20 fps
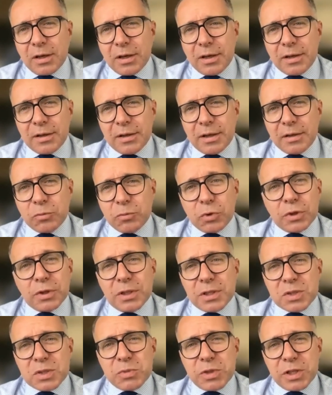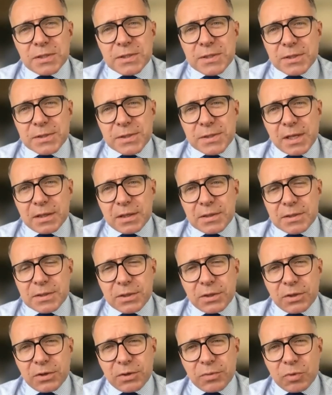And what this means is that
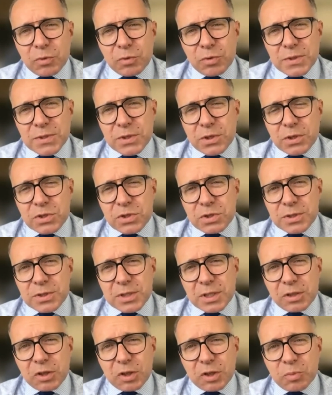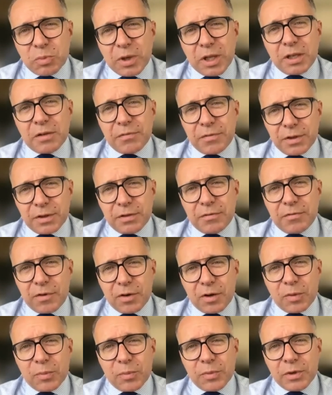researchers cannot benefit
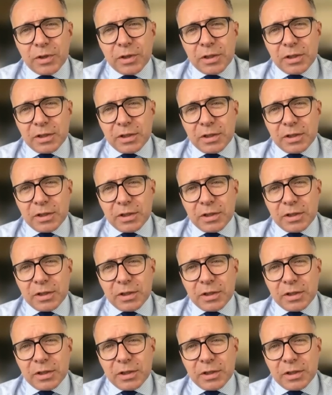from